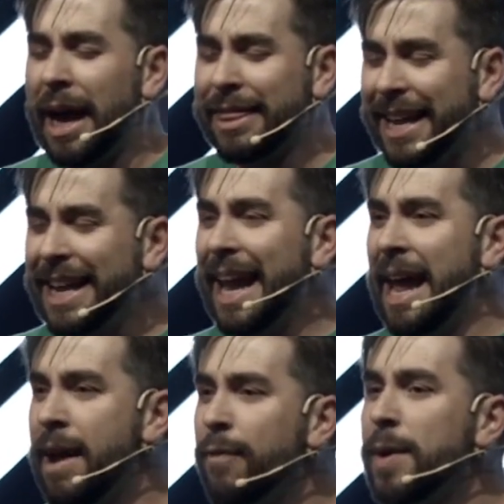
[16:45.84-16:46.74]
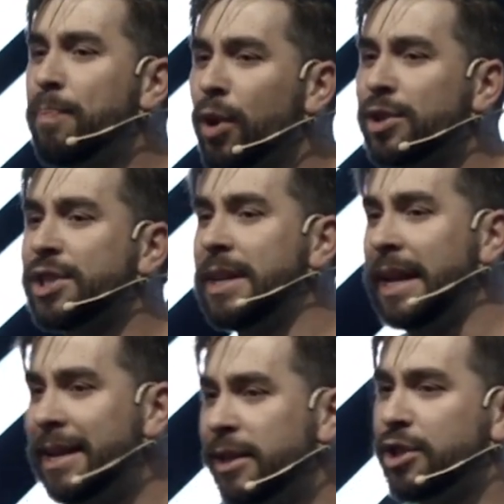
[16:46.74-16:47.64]
think every person
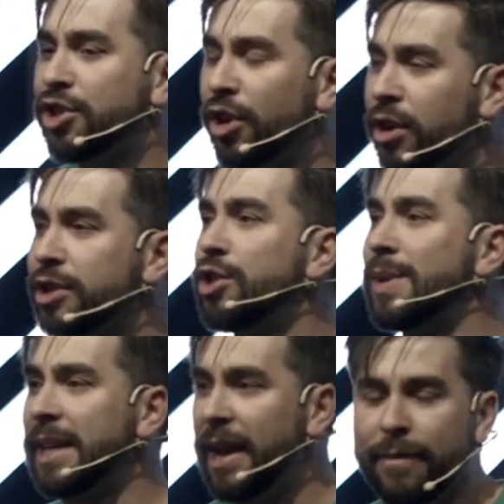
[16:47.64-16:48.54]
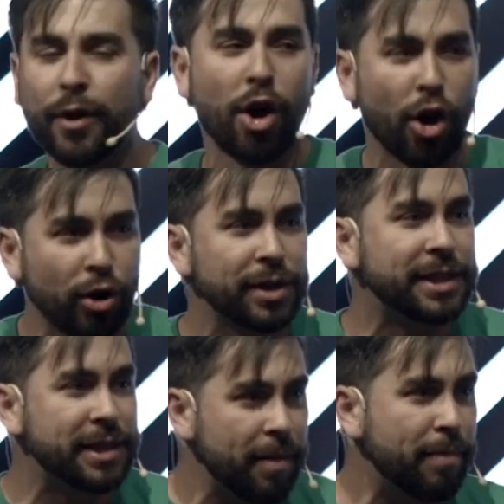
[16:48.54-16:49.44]
in the church who has ever hurt
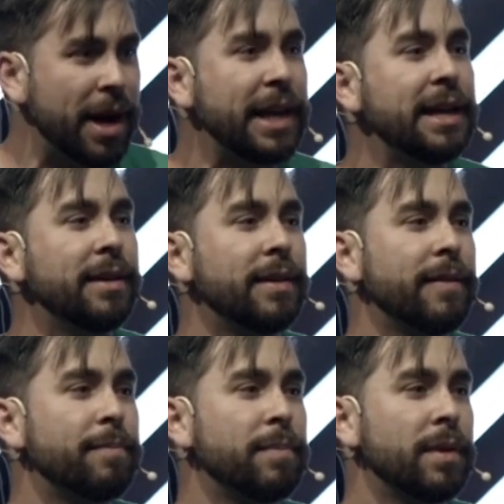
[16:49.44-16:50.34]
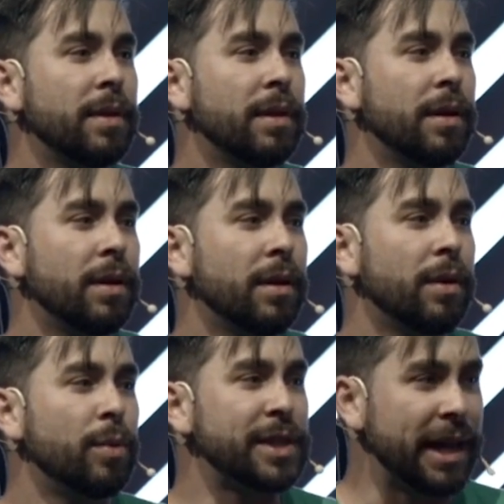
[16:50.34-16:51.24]
somebody
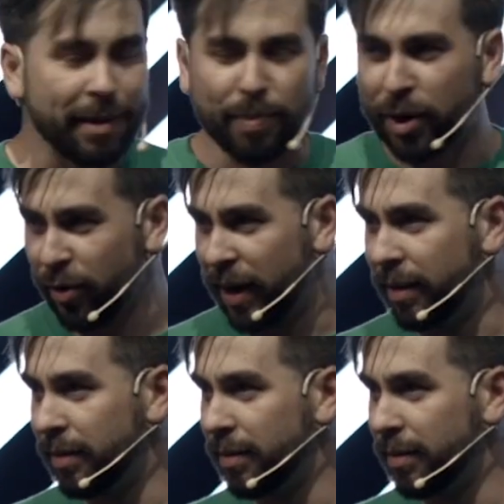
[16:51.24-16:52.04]
was a hypocrite.